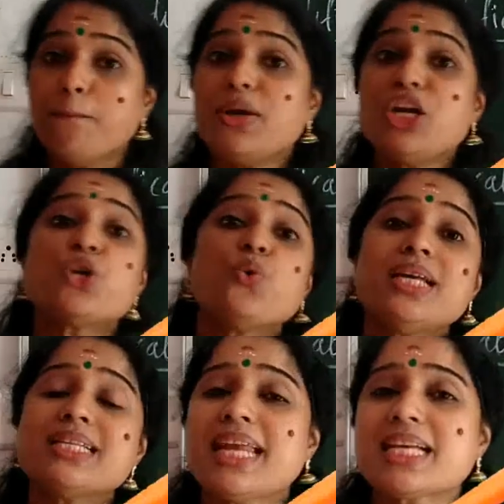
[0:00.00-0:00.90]
beetroot
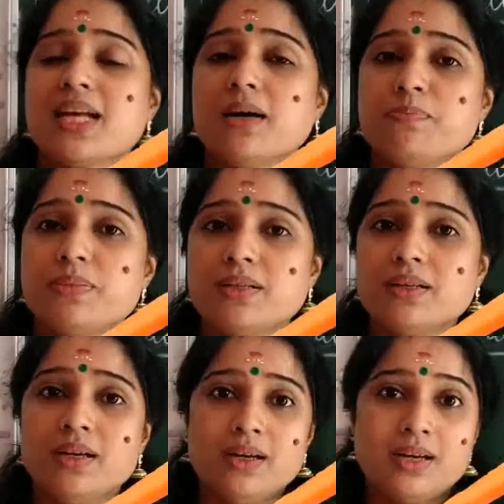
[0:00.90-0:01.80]
is an
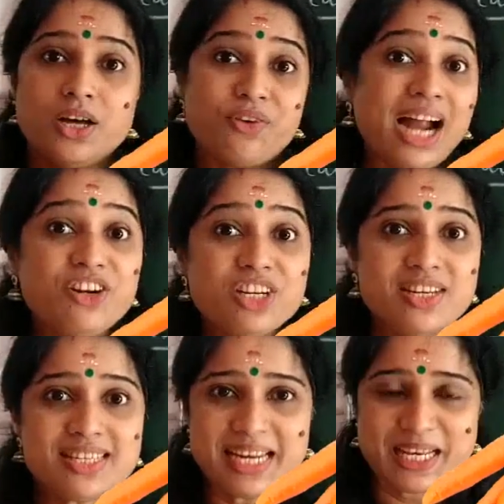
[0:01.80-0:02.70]
example,
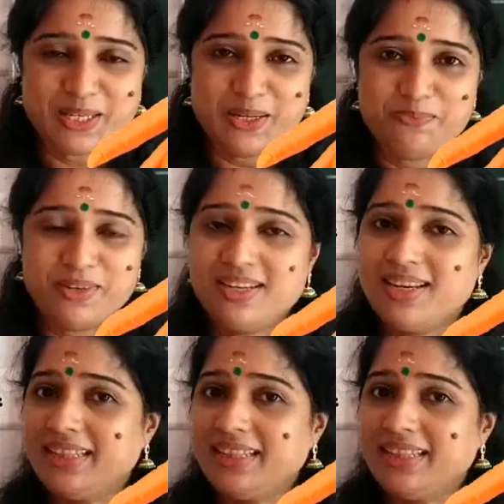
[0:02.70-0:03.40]
radish is an example.